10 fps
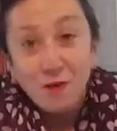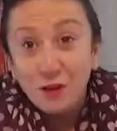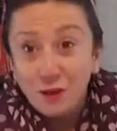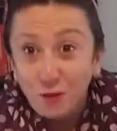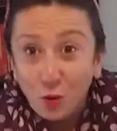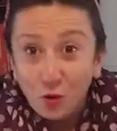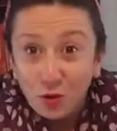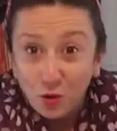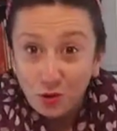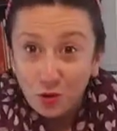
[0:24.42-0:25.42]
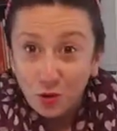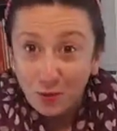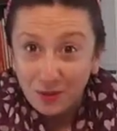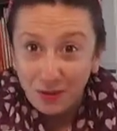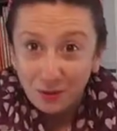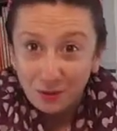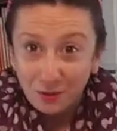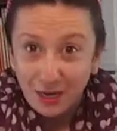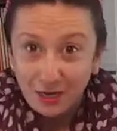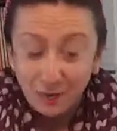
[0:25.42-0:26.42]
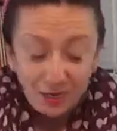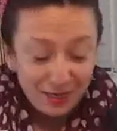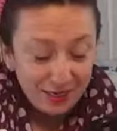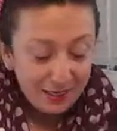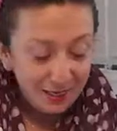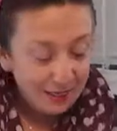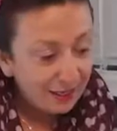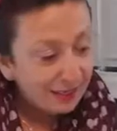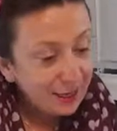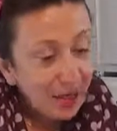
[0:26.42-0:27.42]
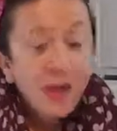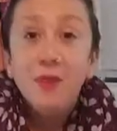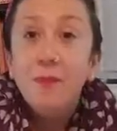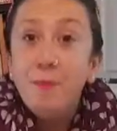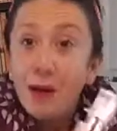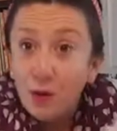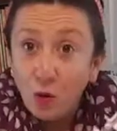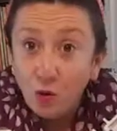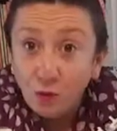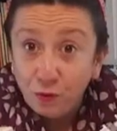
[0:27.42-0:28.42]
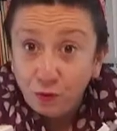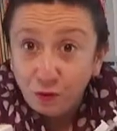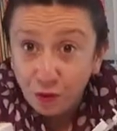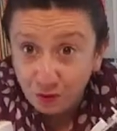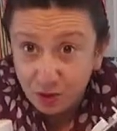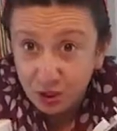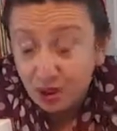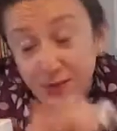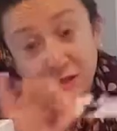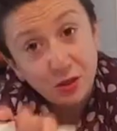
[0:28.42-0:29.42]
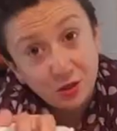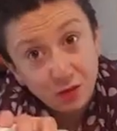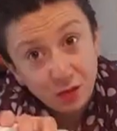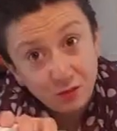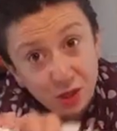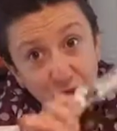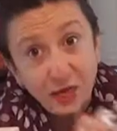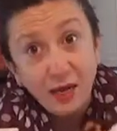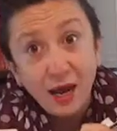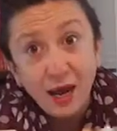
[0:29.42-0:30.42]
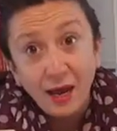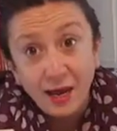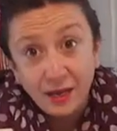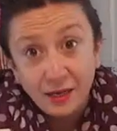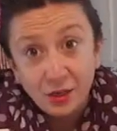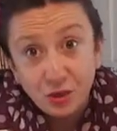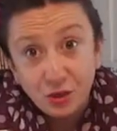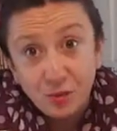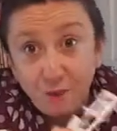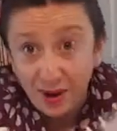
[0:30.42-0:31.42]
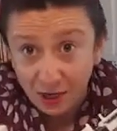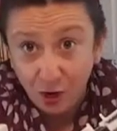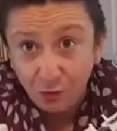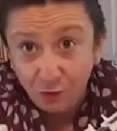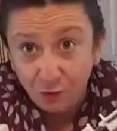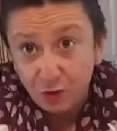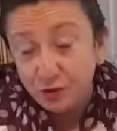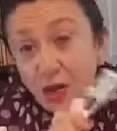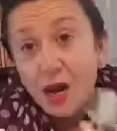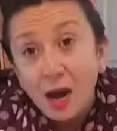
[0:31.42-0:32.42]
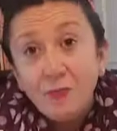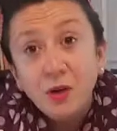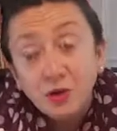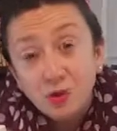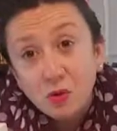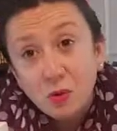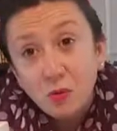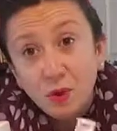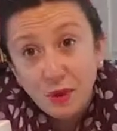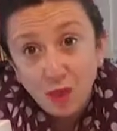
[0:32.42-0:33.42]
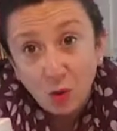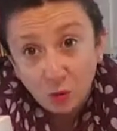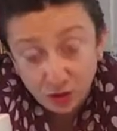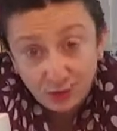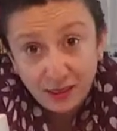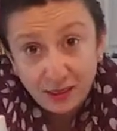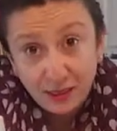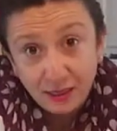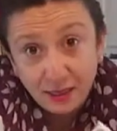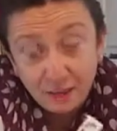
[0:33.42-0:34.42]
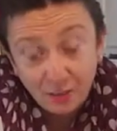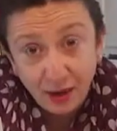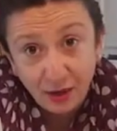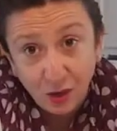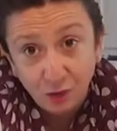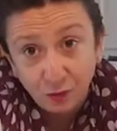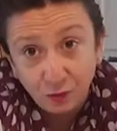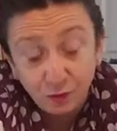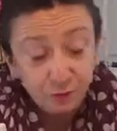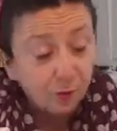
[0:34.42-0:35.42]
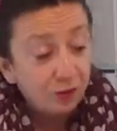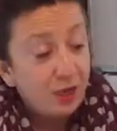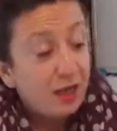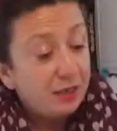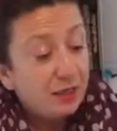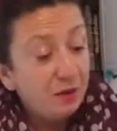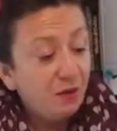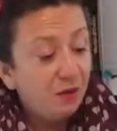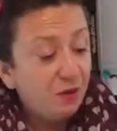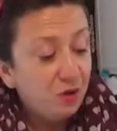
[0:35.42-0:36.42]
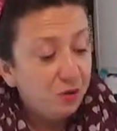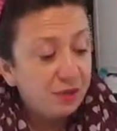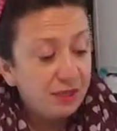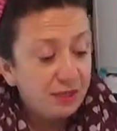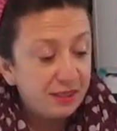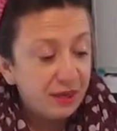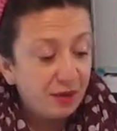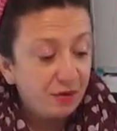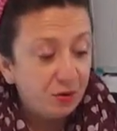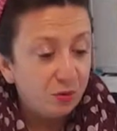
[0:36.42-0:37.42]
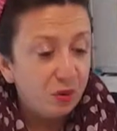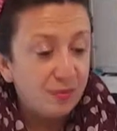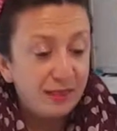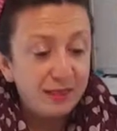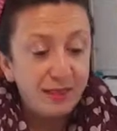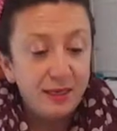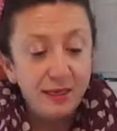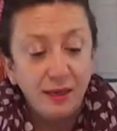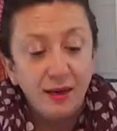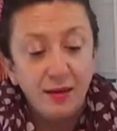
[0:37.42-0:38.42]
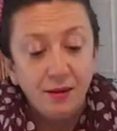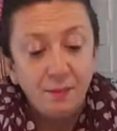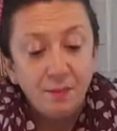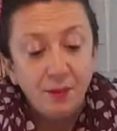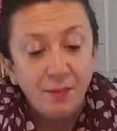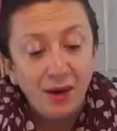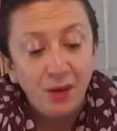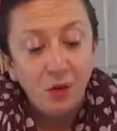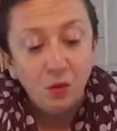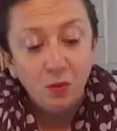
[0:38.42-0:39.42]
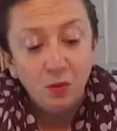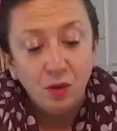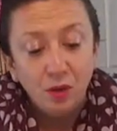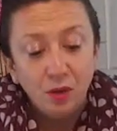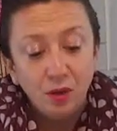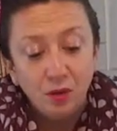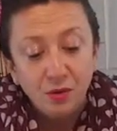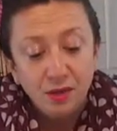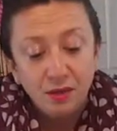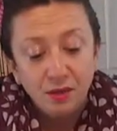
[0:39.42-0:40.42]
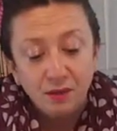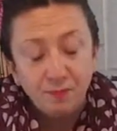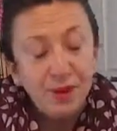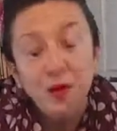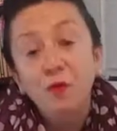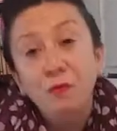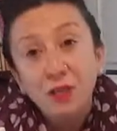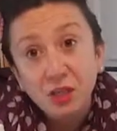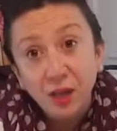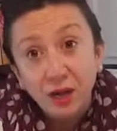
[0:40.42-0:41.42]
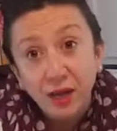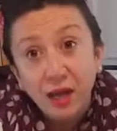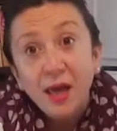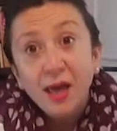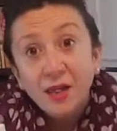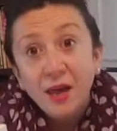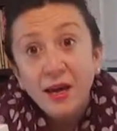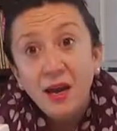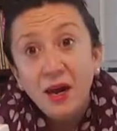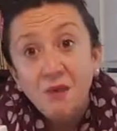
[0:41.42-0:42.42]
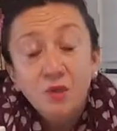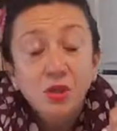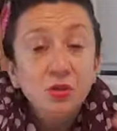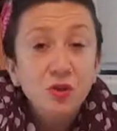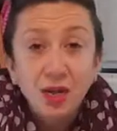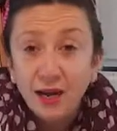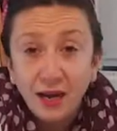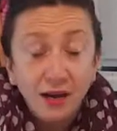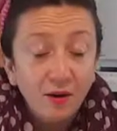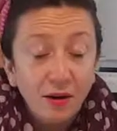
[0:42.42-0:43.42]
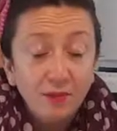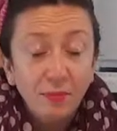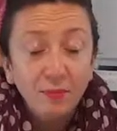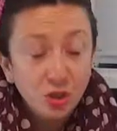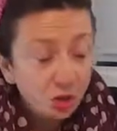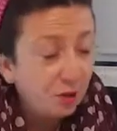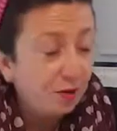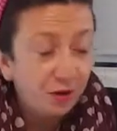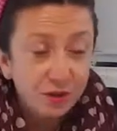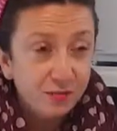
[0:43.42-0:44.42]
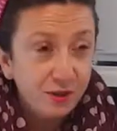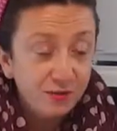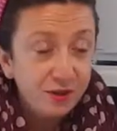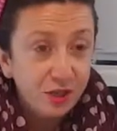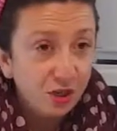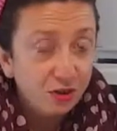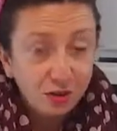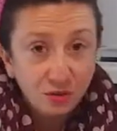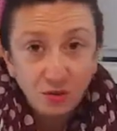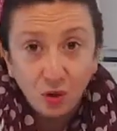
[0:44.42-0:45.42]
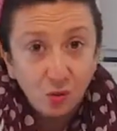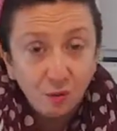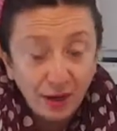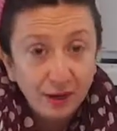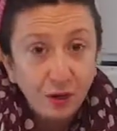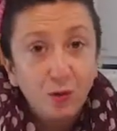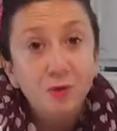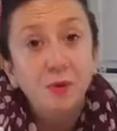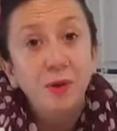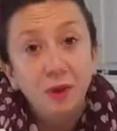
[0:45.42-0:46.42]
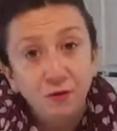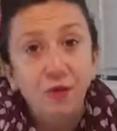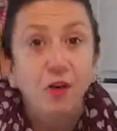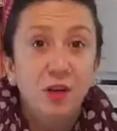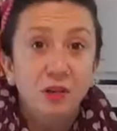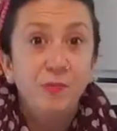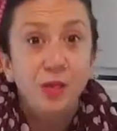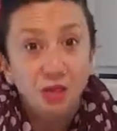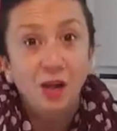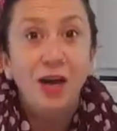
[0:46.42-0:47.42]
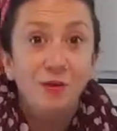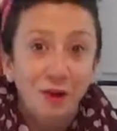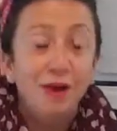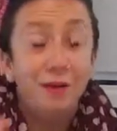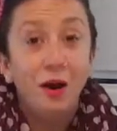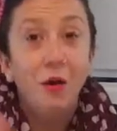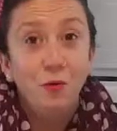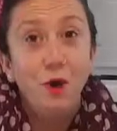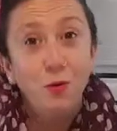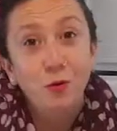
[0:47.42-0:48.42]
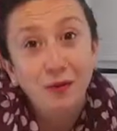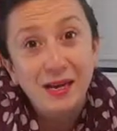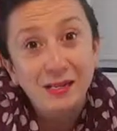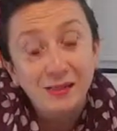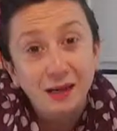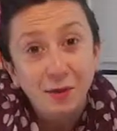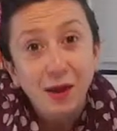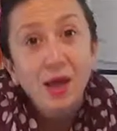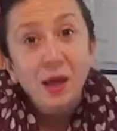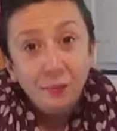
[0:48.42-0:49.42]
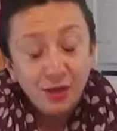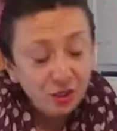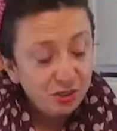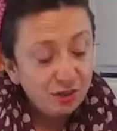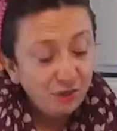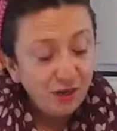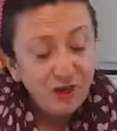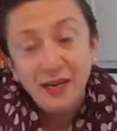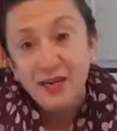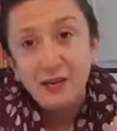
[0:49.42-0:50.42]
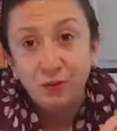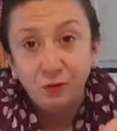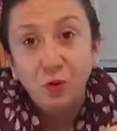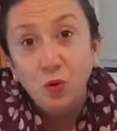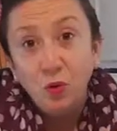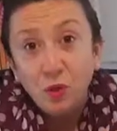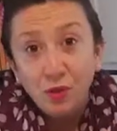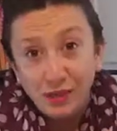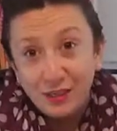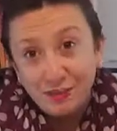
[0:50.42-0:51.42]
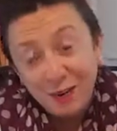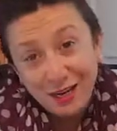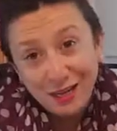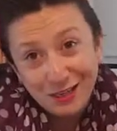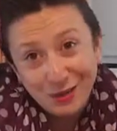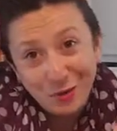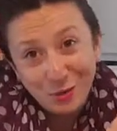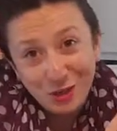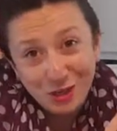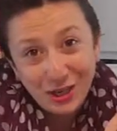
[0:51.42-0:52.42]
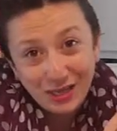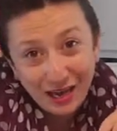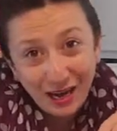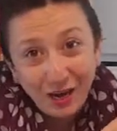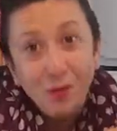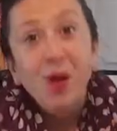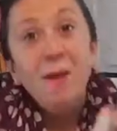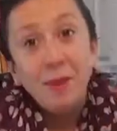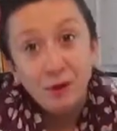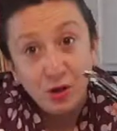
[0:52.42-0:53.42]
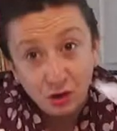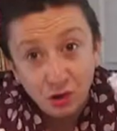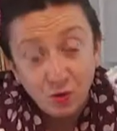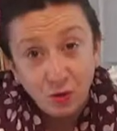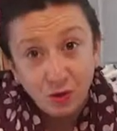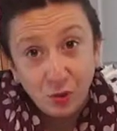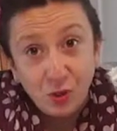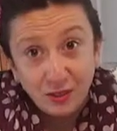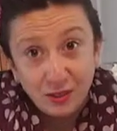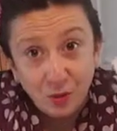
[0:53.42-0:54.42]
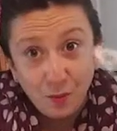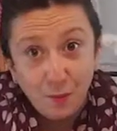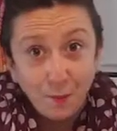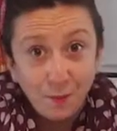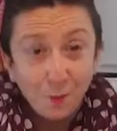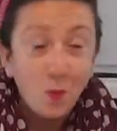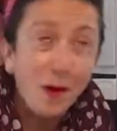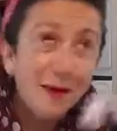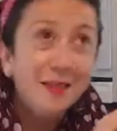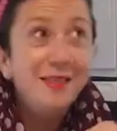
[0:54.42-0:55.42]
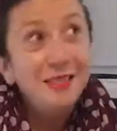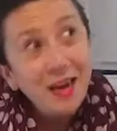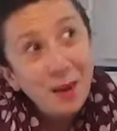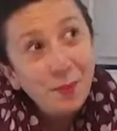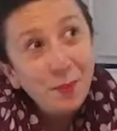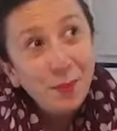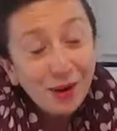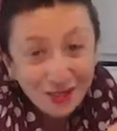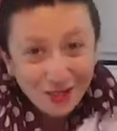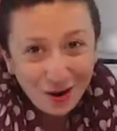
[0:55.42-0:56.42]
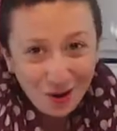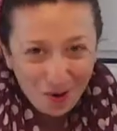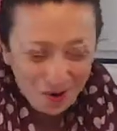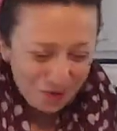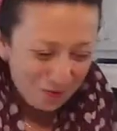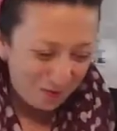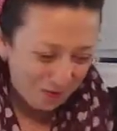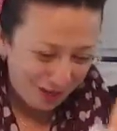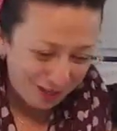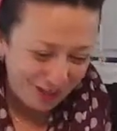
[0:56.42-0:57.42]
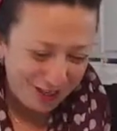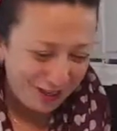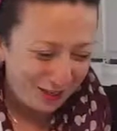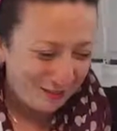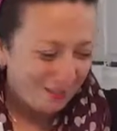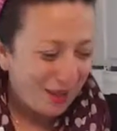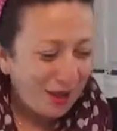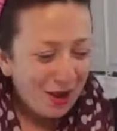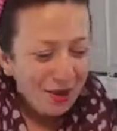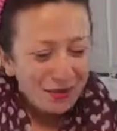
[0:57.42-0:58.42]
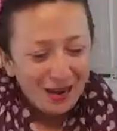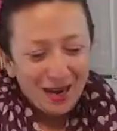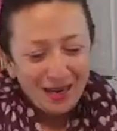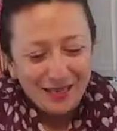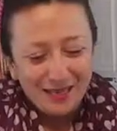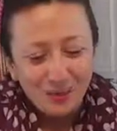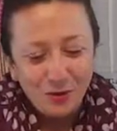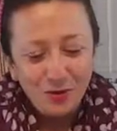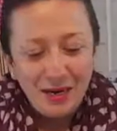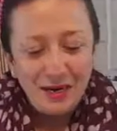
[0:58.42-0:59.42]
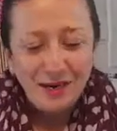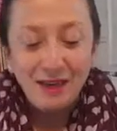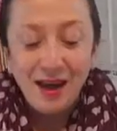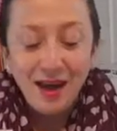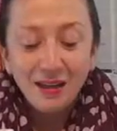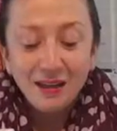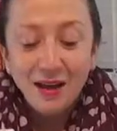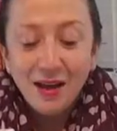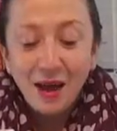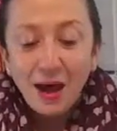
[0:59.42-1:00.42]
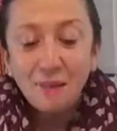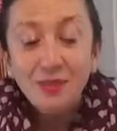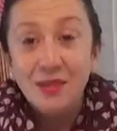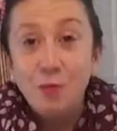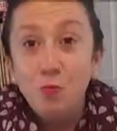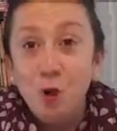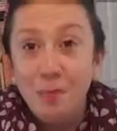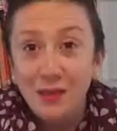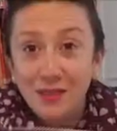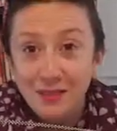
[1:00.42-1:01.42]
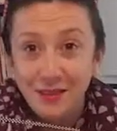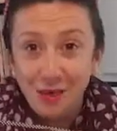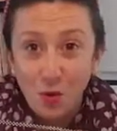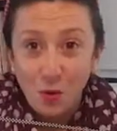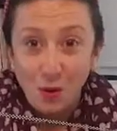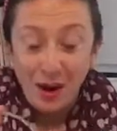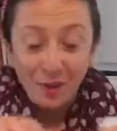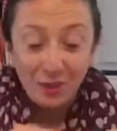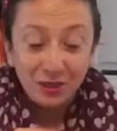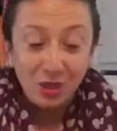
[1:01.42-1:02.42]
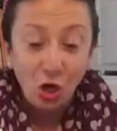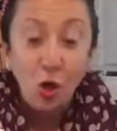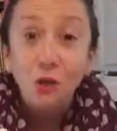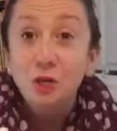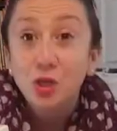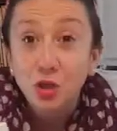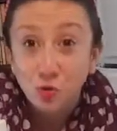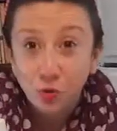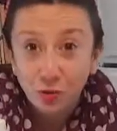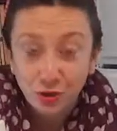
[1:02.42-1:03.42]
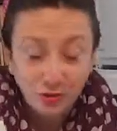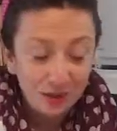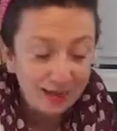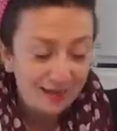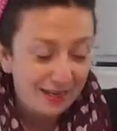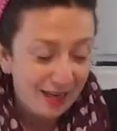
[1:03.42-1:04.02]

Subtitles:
first of all, your materials that you'll need is the buttonhole foot for your machine, so your sewing machine and your buttonhole foot. I'm going to do it with the automatic buttonhole foot. So if yours doesn't have an automatic buttonhole on it, the buttonhole function on it, then do check out, I'm sure I've got some other videos on buttonholes, but if not, give me a shout and I'll create some. But just for ease for making this little project now, I'm going to do it with the one step buttonhole function. Okay, so you'll need that, some ribbon to go around the top to drawstring it